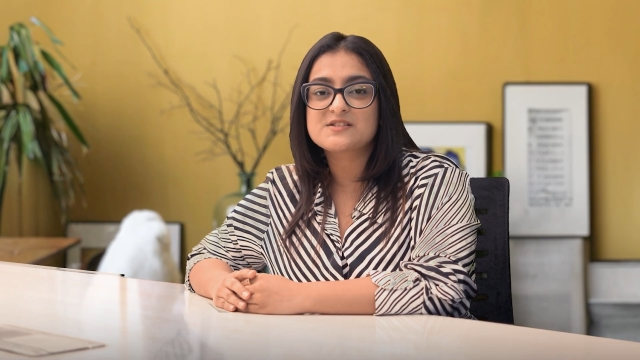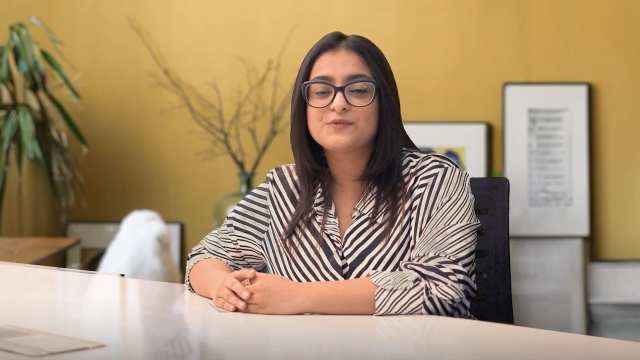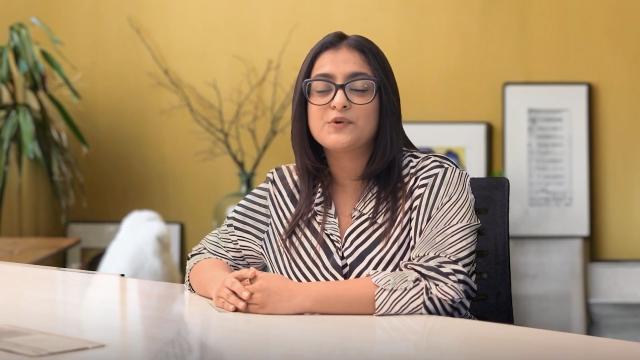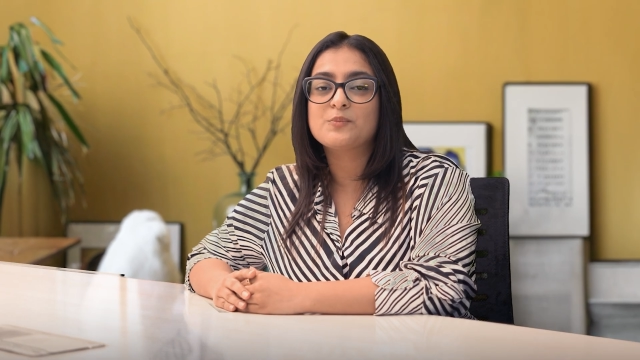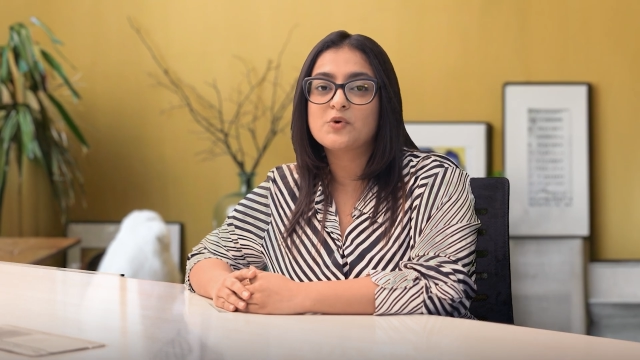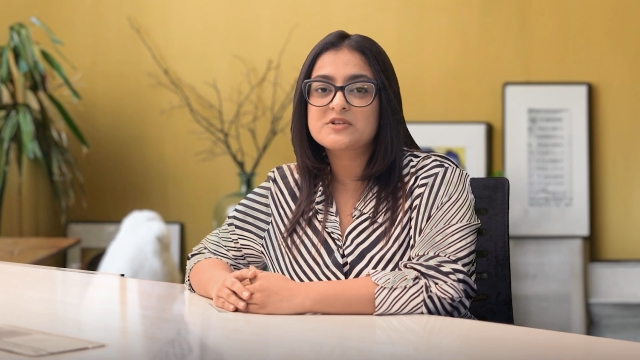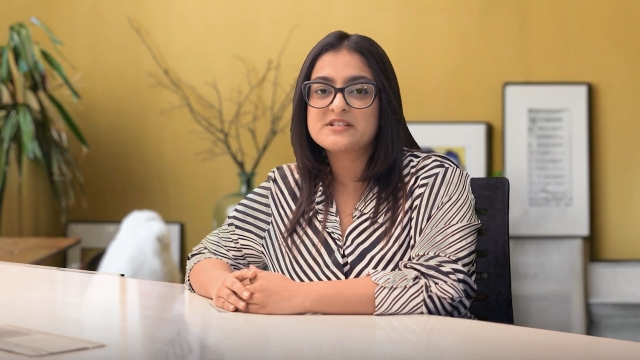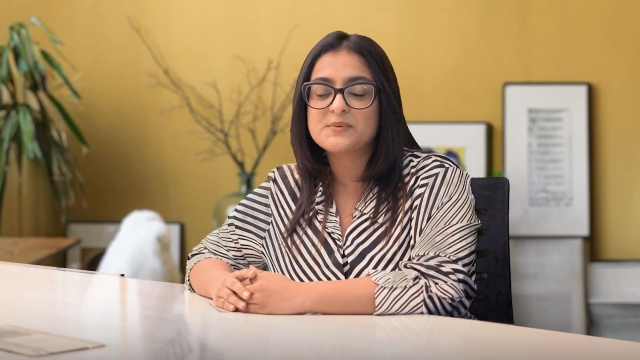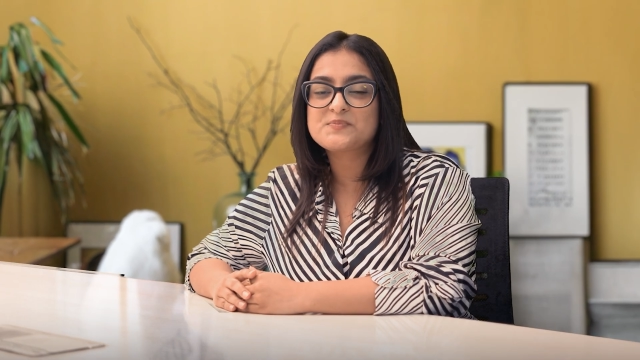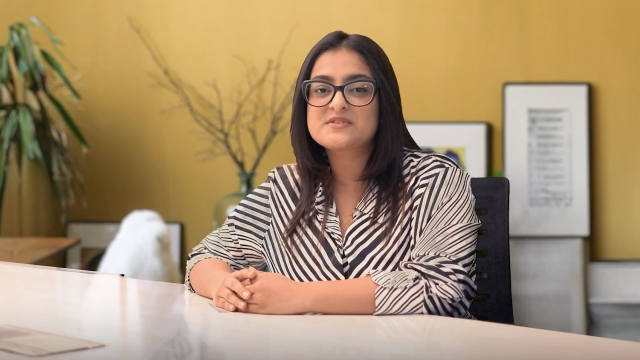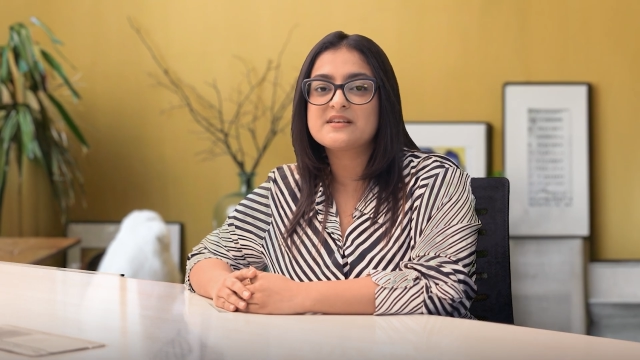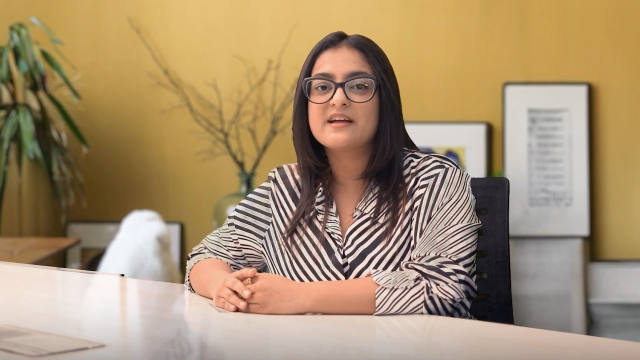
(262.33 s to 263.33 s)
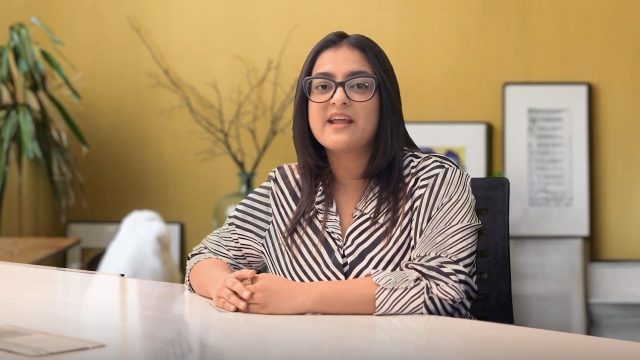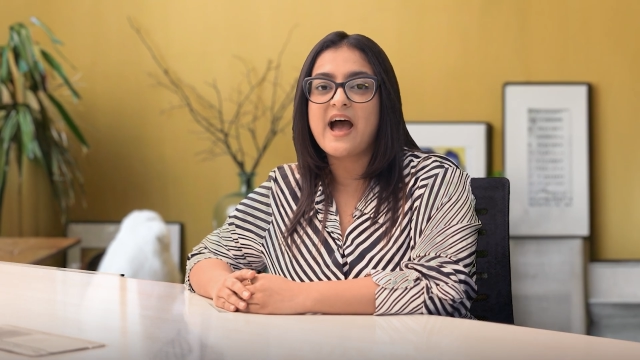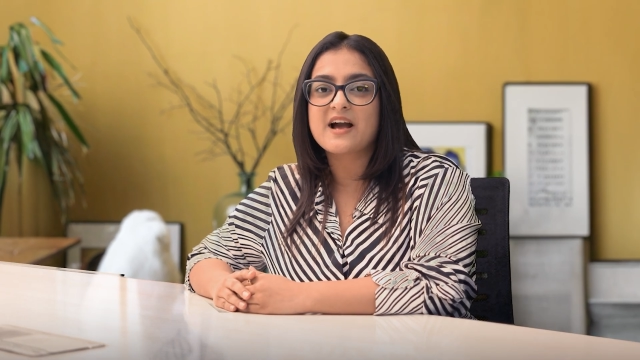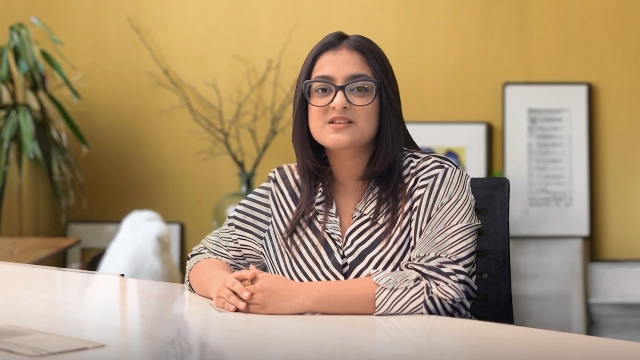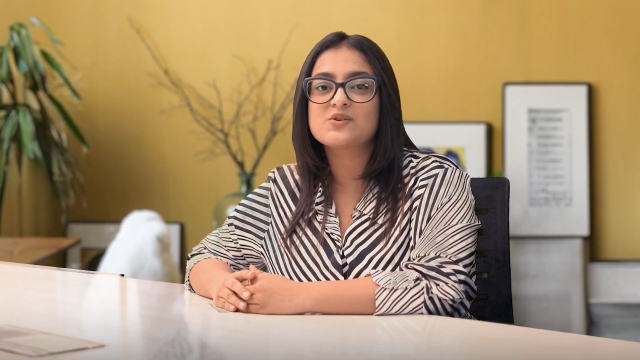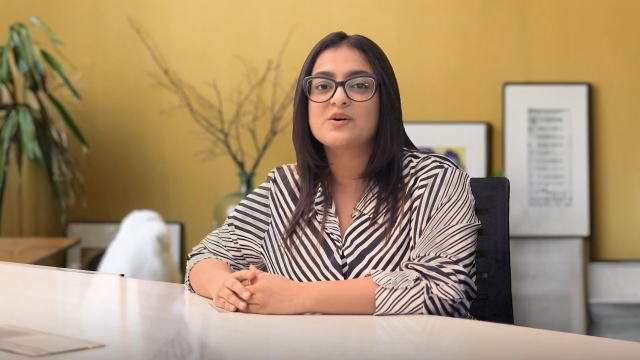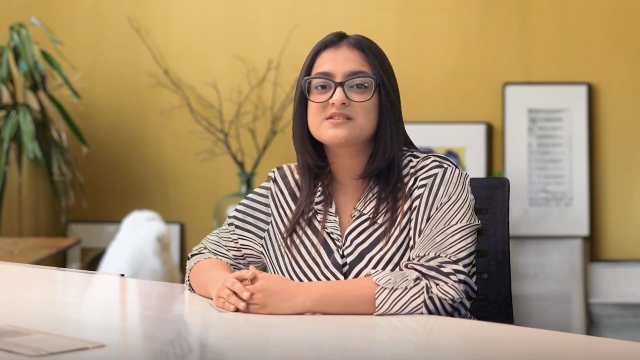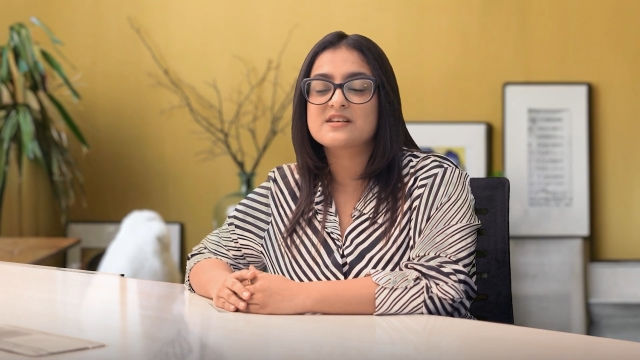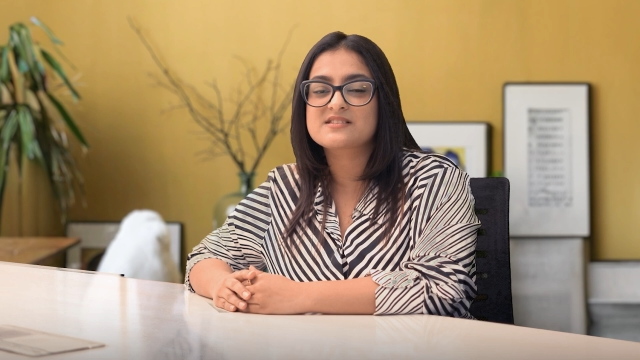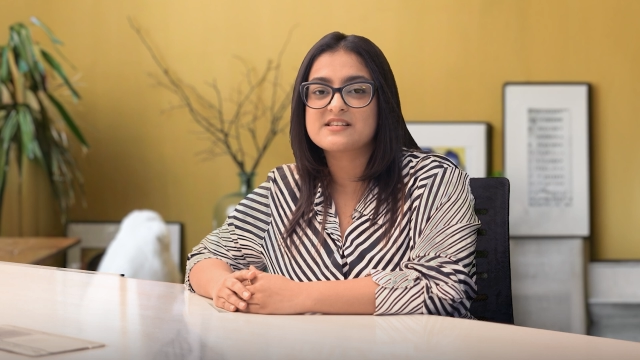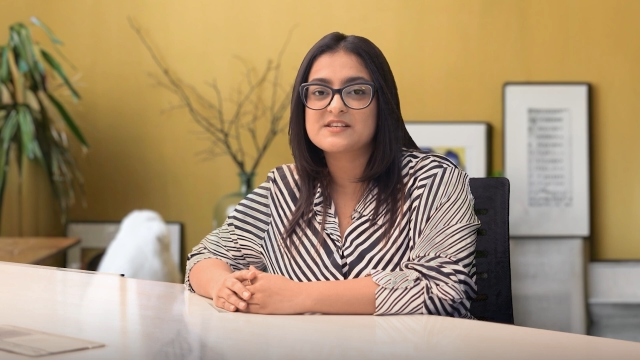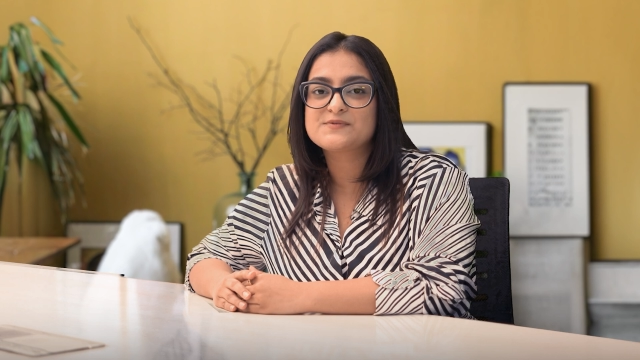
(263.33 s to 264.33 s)
us for more tips and hacks
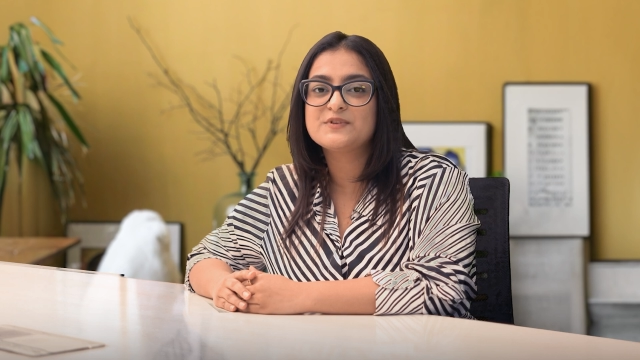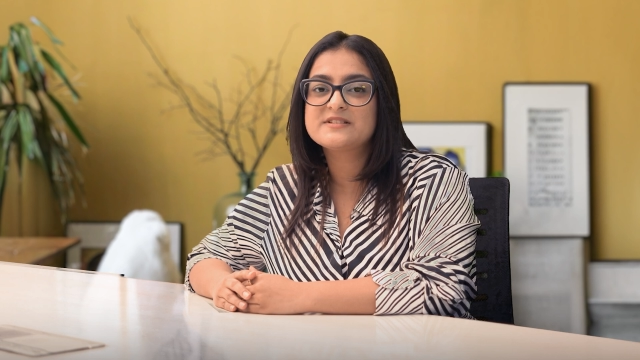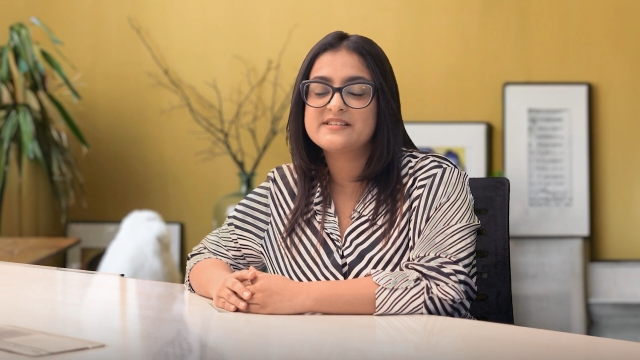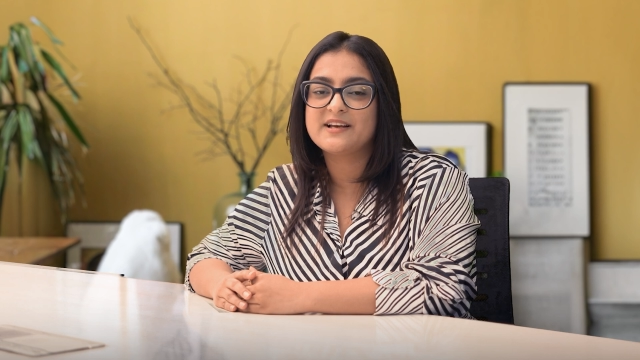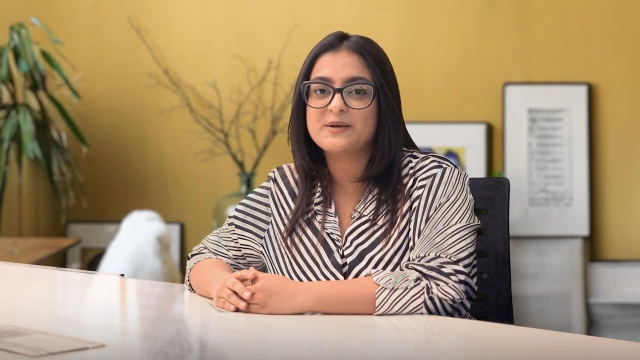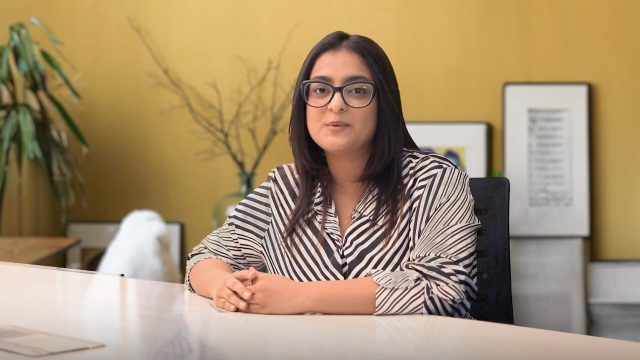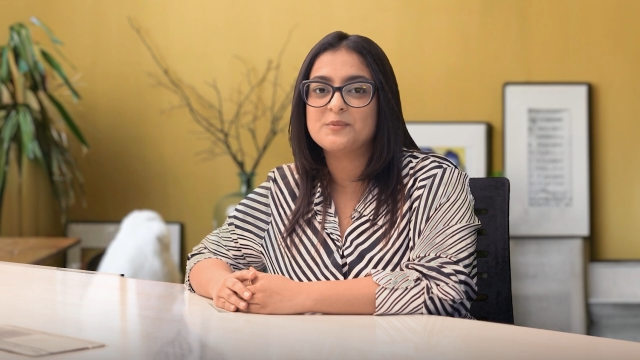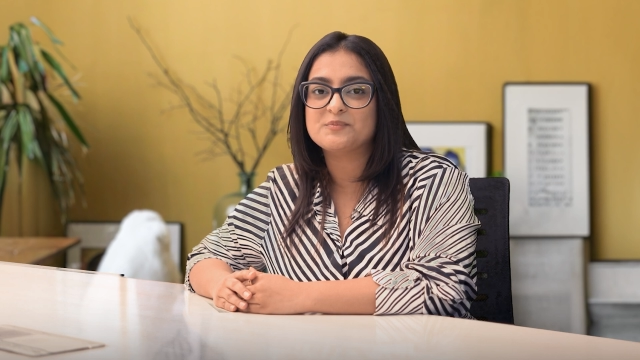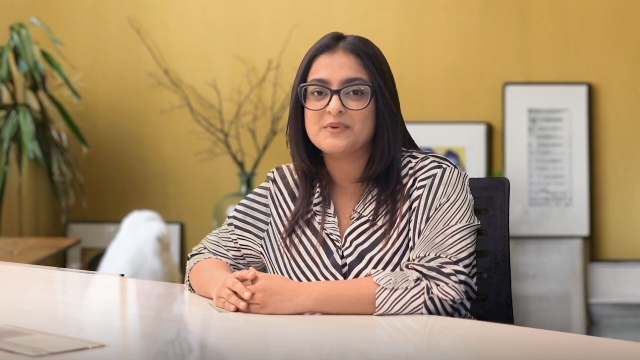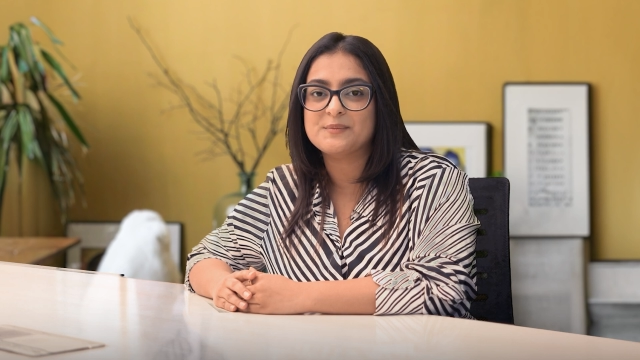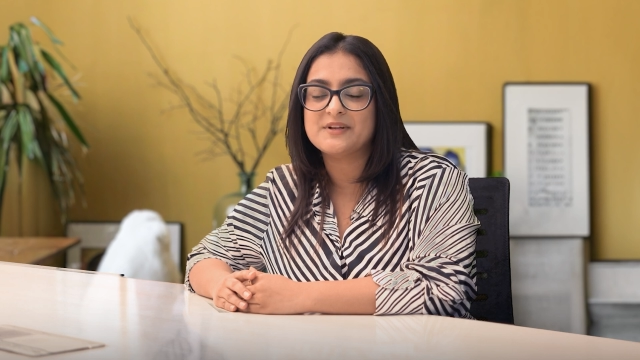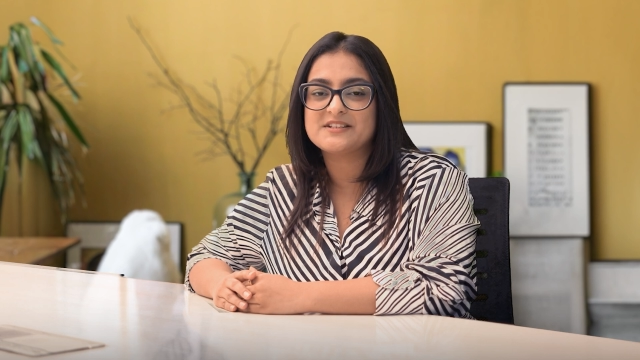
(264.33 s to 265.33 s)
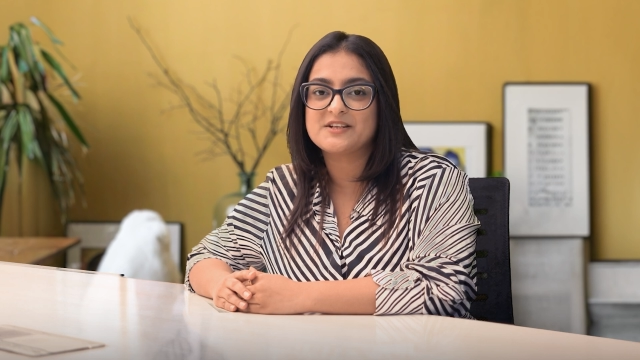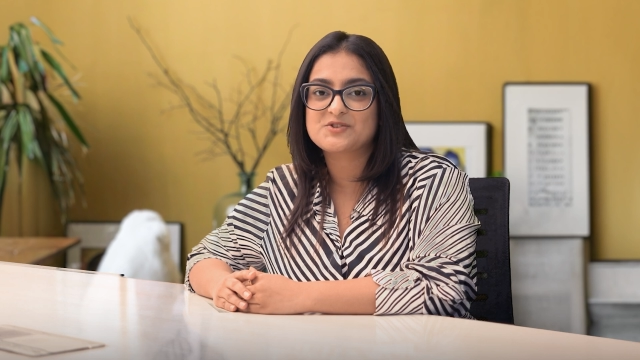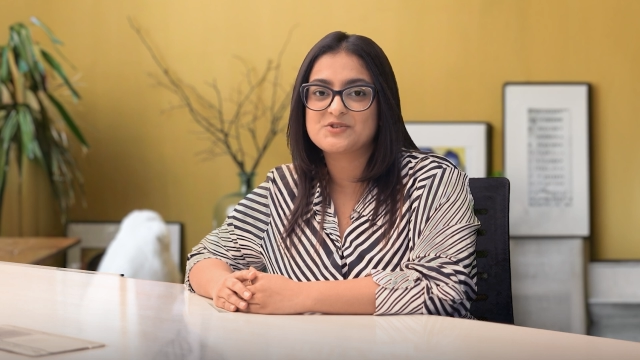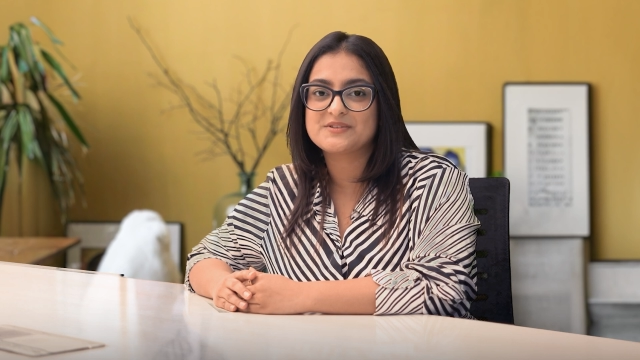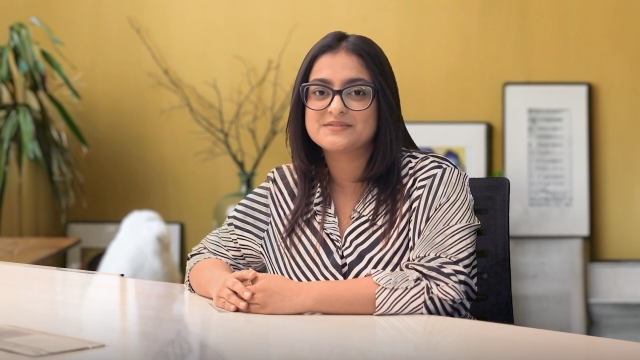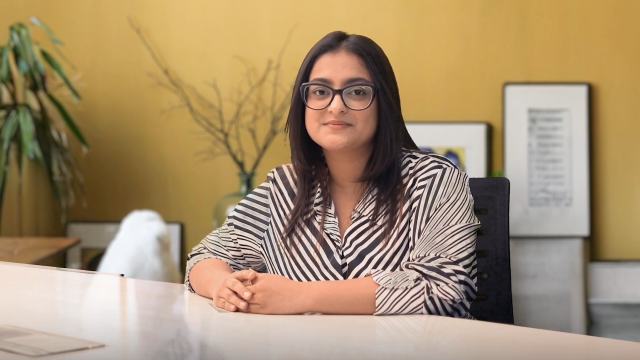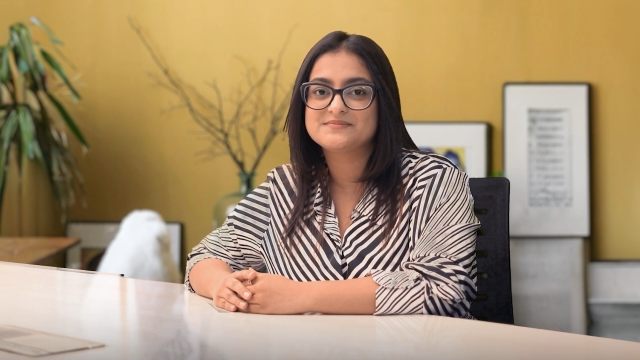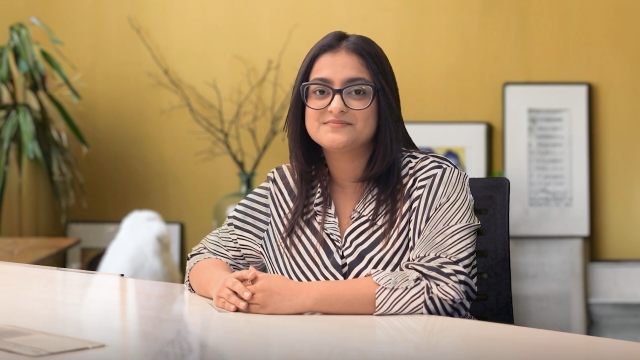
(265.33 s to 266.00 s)
on successful CLM implementation.